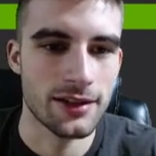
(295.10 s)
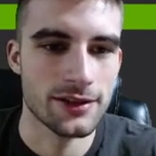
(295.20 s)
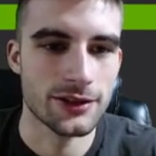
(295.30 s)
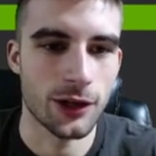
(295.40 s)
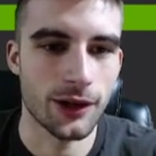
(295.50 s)

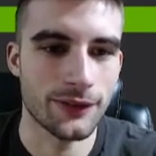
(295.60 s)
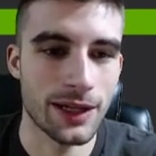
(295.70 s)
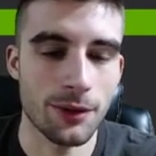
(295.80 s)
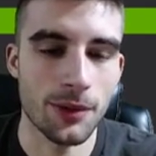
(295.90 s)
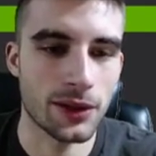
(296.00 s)
So if
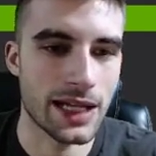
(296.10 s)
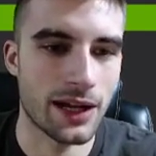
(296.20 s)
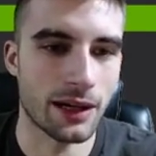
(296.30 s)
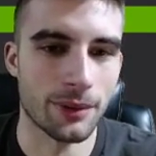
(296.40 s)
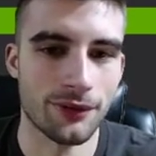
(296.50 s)
they were both
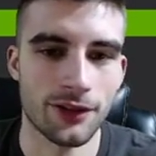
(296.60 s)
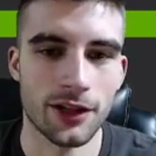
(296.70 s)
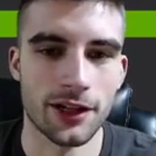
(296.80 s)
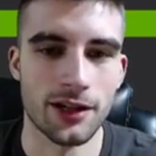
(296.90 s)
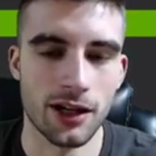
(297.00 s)
out, I'd prefer
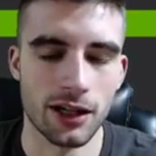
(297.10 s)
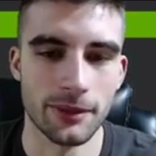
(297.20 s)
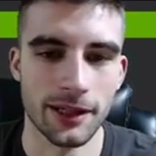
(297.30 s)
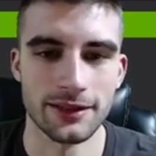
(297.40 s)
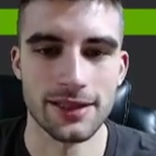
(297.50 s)
Kennard
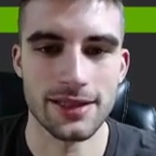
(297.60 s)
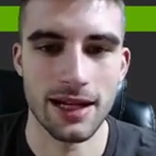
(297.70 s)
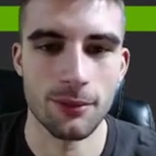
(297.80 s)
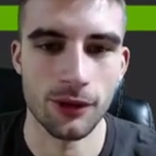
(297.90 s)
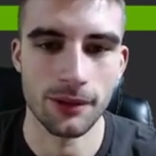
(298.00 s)
because he's
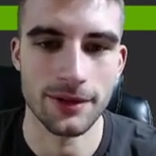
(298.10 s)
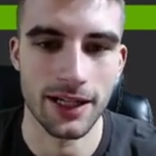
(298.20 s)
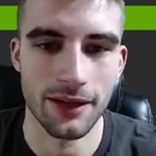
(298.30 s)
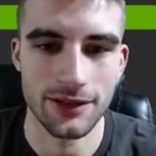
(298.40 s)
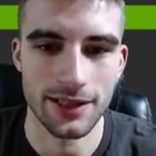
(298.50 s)
got more
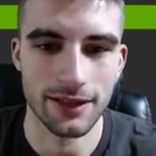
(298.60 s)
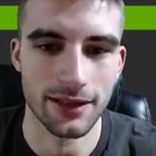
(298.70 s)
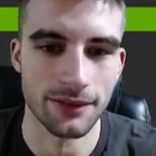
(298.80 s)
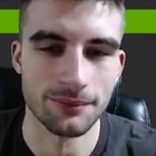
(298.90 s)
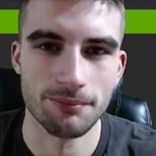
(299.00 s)
upside, I would say,
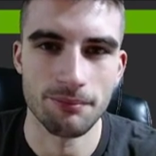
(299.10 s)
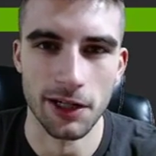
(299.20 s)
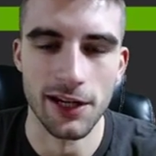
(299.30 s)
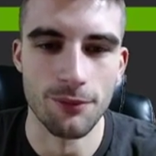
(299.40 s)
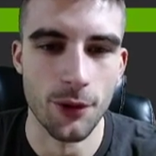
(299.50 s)
than
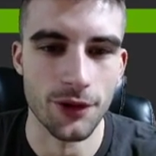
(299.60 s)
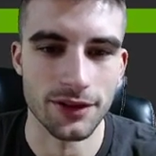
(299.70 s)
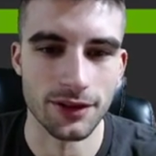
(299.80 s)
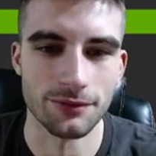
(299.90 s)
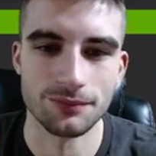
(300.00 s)
Markieff
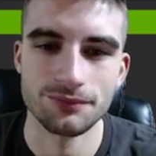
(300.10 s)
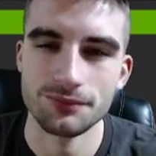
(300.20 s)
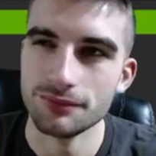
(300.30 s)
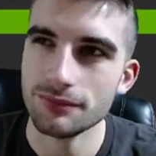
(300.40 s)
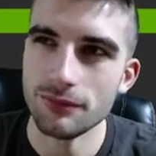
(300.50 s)
Morris and
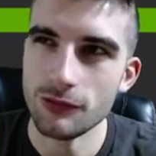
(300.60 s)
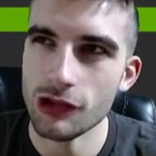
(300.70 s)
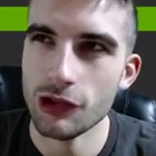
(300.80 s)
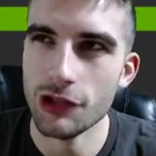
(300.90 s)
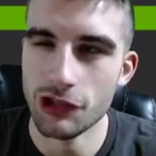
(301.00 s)

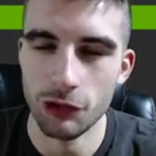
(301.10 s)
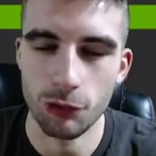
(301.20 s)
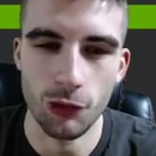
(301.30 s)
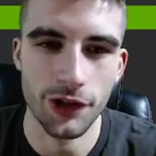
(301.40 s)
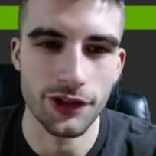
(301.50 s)

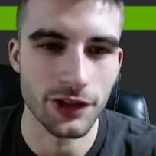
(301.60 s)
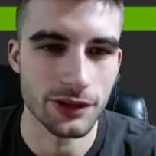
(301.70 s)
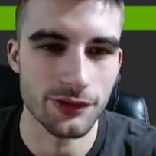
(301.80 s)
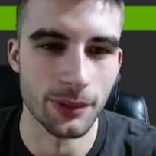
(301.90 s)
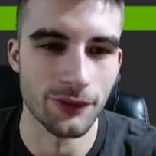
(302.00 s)
Christian Wood,
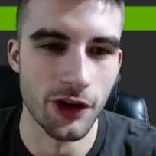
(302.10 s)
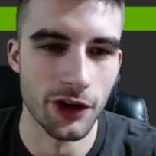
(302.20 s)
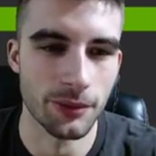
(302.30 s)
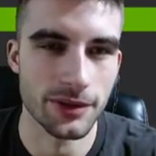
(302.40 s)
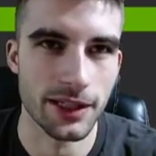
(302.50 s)
just from a
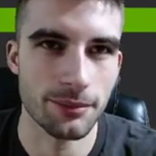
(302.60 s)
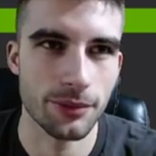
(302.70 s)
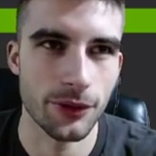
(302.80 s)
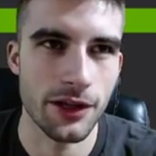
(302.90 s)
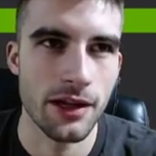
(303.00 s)
volume
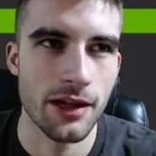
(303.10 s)
standpoint.